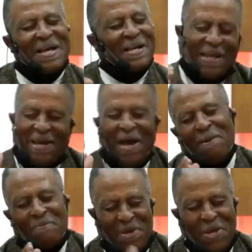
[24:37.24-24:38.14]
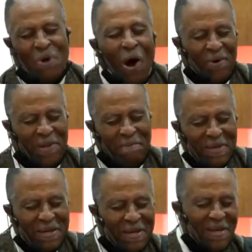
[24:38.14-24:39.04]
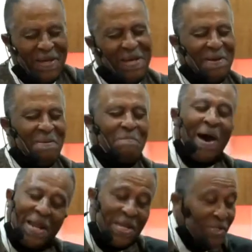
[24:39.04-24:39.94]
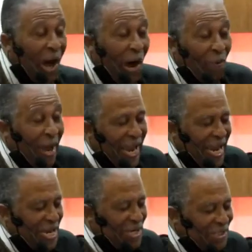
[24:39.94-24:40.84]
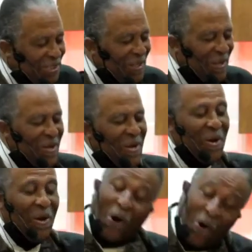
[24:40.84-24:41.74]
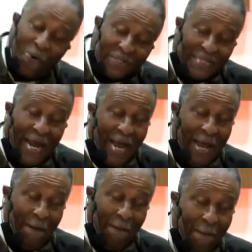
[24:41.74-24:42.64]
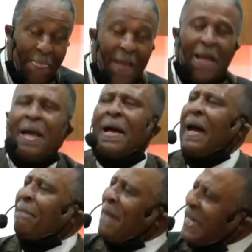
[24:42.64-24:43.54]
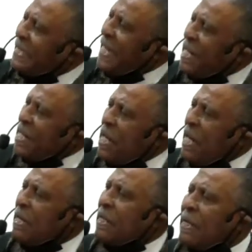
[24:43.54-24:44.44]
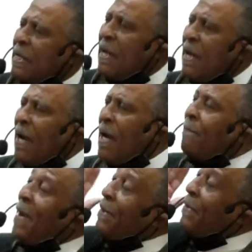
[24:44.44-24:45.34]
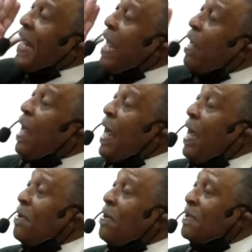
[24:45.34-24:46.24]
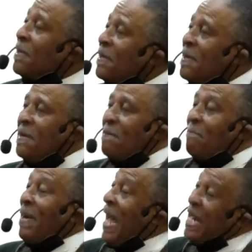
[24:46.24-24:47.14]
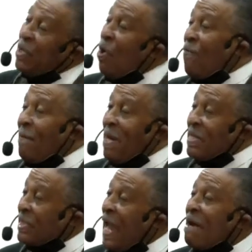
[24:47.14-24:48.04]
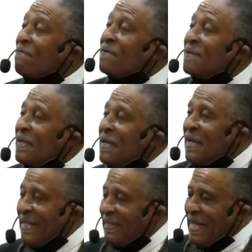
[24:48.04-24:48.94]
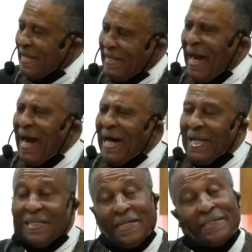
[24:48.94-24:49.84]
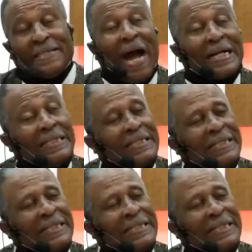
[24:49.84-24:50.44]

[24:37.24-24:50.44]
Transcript: come when you want him, but he's always on time. I'm not telling you about what I heard, but I know for myself that God is a doctor